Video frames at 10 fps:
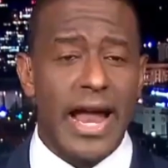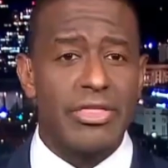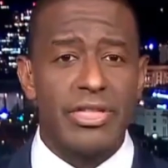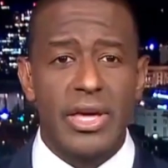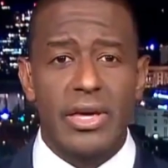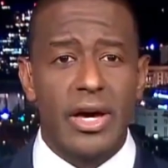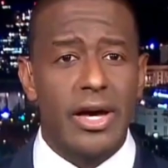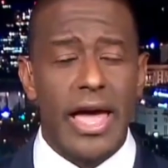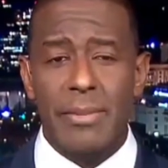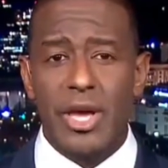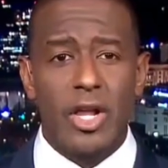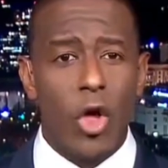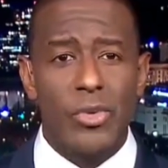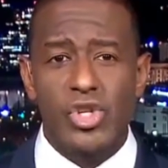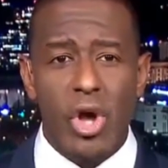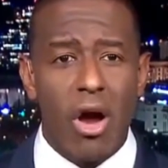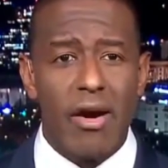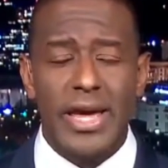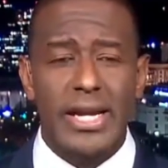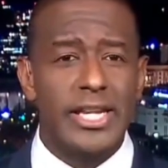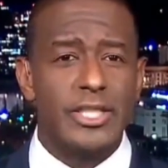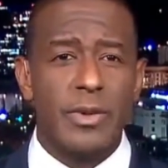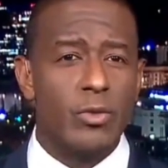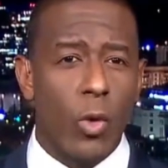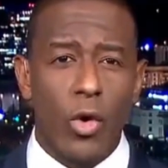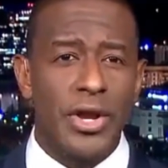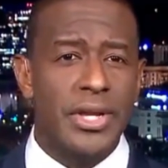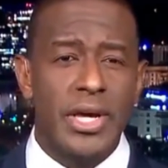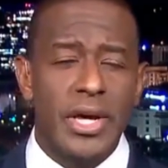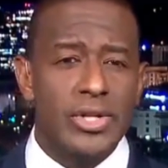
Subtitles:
and I think Amy Klobuchar and Elizabeth Warren